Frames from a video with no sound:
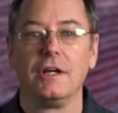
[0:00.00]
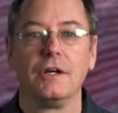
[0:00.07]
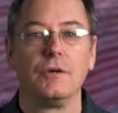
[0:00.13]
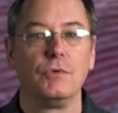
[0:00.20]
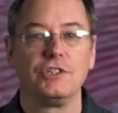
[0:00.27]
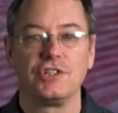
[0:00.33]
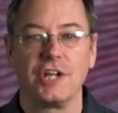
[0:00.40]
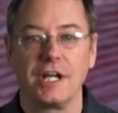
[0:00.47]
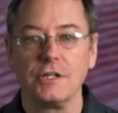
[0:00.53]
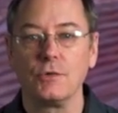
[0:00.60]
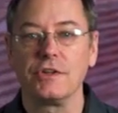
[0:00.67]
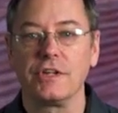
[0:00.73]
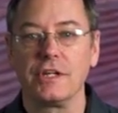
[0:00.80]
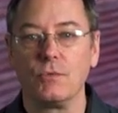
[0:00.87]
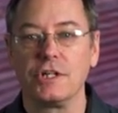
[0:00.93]
We
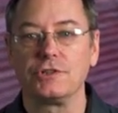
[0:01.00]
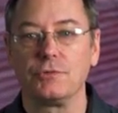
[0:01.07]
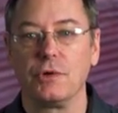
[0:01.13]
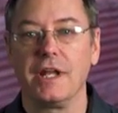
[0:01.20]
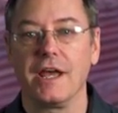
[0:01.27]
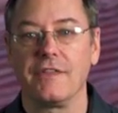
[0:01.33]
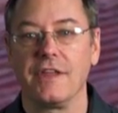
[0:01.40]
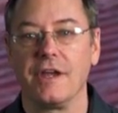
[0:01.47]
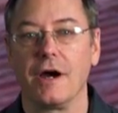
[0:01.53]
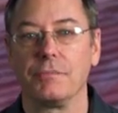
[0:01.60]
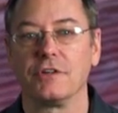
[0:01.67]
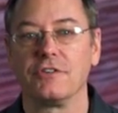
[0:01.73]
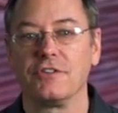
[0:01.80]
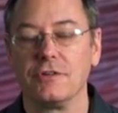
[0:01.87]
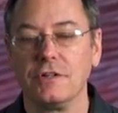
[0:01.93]
genuinely wish we'd had the
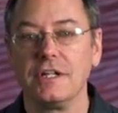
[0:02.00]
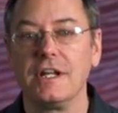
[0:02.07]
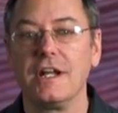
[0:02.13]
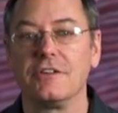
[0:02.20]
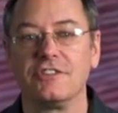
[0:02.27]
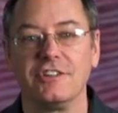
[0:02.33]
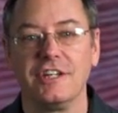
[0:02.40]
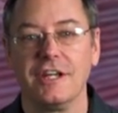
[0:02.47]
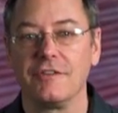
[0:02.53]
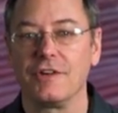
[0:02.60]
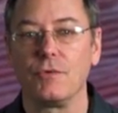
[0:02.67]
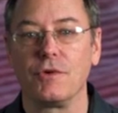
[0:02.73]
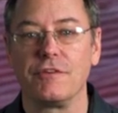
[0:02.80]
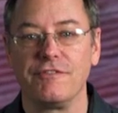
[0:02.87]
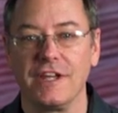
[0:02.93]
opportunity to see
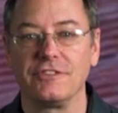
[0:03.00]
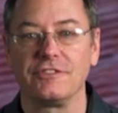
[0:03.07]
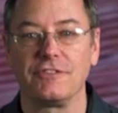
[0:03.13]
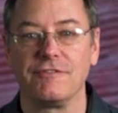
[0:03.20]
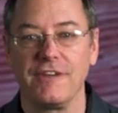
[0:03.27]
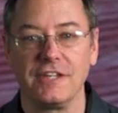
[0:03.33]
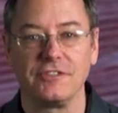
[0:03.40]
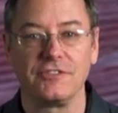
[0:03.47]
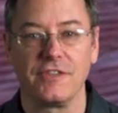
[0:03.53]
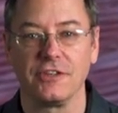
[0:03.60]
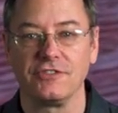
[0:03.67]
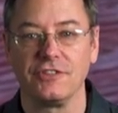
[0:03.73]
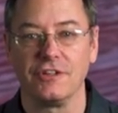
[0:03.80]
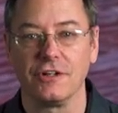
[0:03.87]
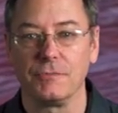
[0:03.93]
everyone face to face
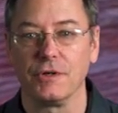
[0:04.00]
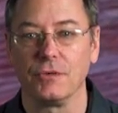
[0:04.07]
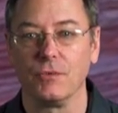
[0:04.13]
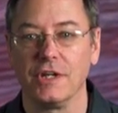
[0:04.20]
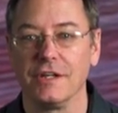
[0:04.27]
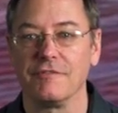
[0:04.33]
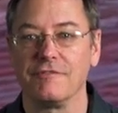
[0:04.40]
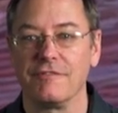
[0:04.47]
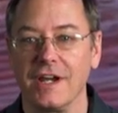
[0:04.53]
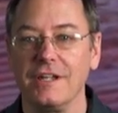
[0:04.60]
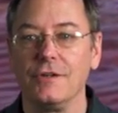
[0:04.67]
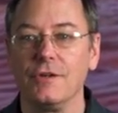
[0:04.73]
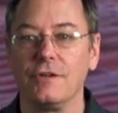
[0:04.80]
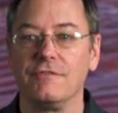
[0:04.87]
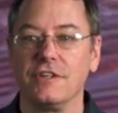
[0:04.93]
this year, but we invite
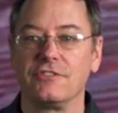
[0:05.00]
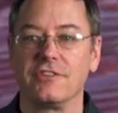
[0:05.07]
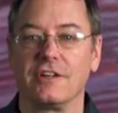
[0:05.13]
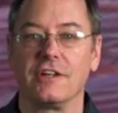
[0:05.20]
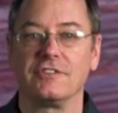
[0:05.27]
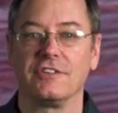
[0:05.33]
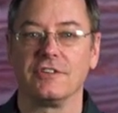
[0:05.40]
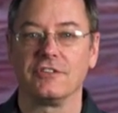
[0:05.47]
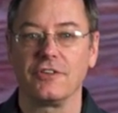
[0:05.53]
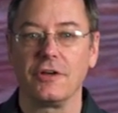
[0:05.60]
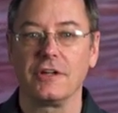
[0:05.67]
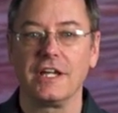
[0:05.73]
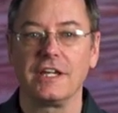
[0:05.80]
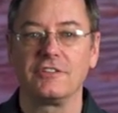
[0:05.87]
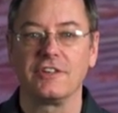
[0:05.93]
you to visit us in Salt
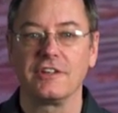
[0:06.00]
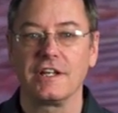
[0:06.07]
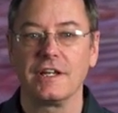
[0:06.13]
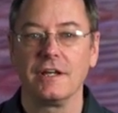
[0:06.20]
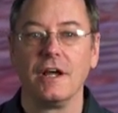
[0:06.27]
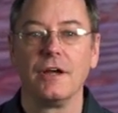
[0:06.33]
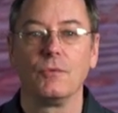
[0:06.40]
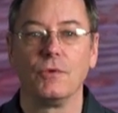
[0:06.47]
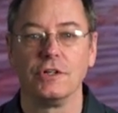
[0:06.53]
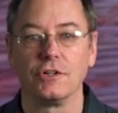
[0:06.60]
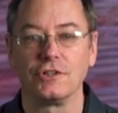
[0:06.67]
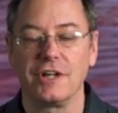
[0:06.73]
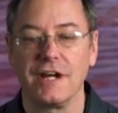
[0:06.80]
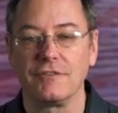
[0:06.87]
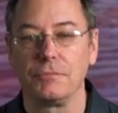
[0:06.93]
Lake City when your
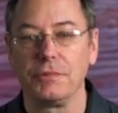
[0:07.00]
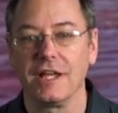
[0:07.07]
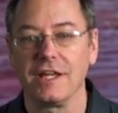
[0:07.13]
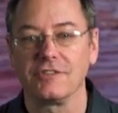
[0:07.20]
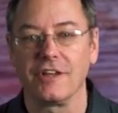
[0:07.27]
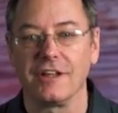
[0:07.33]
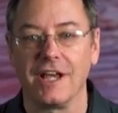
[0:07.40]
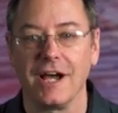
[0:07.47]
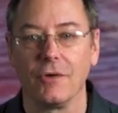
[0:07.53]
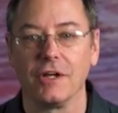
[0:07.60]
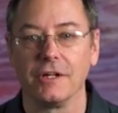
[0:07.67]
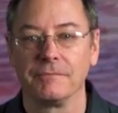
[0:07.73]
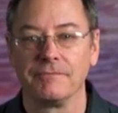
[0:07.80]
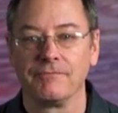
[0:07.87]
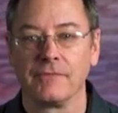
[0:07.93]
travel plans allow
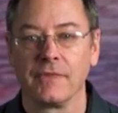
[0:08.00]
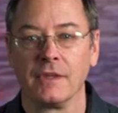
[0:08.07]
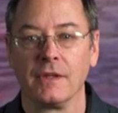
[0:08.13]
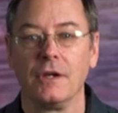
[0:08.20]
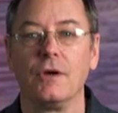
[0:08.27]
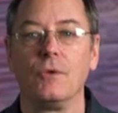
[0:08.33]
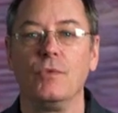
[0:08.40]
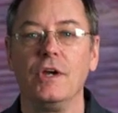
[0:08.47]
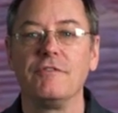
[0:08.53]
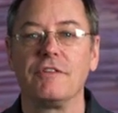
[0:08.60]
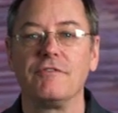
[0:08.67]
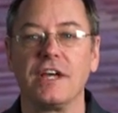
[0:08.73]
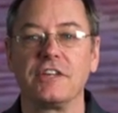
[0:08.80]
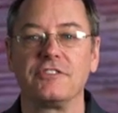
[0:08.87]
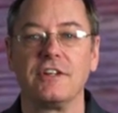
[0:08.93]
it. We've
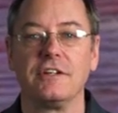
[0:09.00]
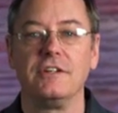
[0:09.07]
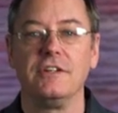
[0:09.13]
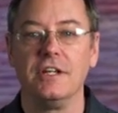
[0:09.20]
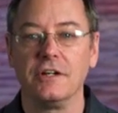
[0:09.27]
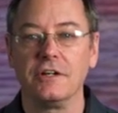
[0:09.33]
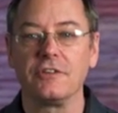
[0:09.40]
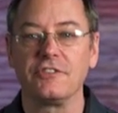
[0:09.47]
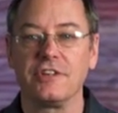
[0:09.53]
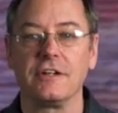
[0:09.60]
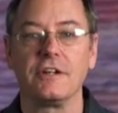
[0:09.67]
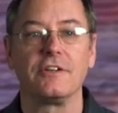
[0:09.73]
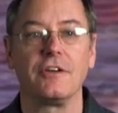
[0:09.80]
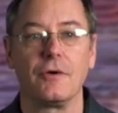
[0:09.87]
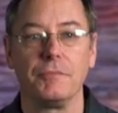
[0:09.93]
invested years
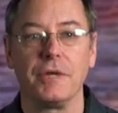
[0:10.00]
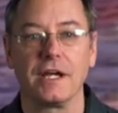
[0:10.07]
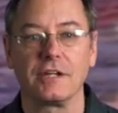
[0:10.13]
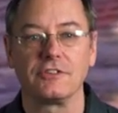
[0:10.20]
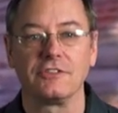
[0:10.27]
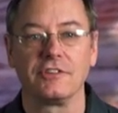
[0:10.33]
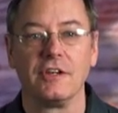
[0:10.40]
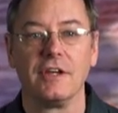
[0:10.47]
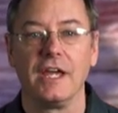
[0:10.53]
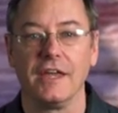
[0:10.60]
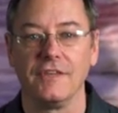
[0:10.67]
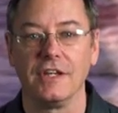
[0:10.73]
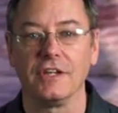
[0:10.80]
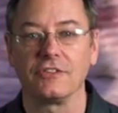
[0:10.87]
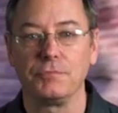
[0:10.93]
into DOMEX
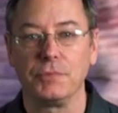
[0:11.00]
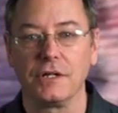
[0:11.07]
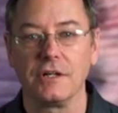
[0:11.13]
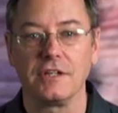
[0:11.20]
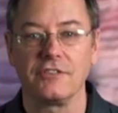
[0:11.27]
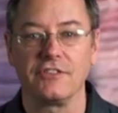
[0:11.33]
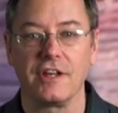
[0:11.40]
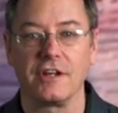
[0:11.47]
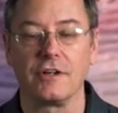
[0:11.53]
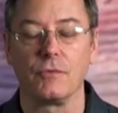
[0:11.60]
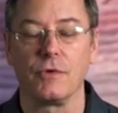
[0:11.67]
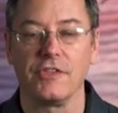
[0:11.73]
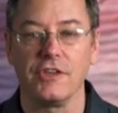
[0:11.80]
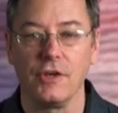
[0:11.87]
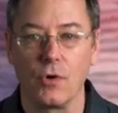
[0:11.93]
and the Experience Center
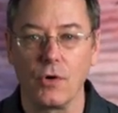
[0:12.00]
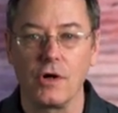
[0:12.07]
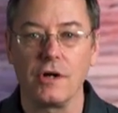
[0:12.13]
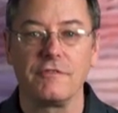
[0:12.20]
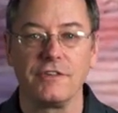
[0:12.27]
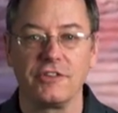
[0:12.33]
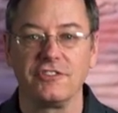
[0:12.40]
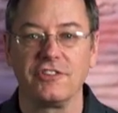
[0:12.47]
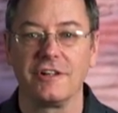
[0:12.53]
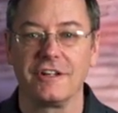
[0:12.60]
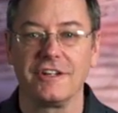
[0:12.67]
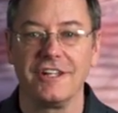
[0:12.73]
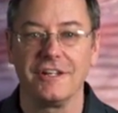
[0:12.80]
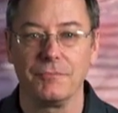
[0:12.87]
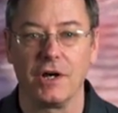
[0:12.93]
with your
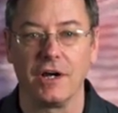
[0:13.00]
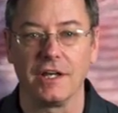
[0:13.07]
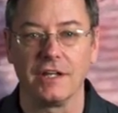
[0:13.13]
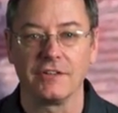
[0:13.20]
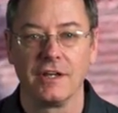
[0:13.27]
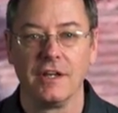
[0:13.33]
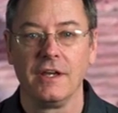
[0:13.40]
facility in mind.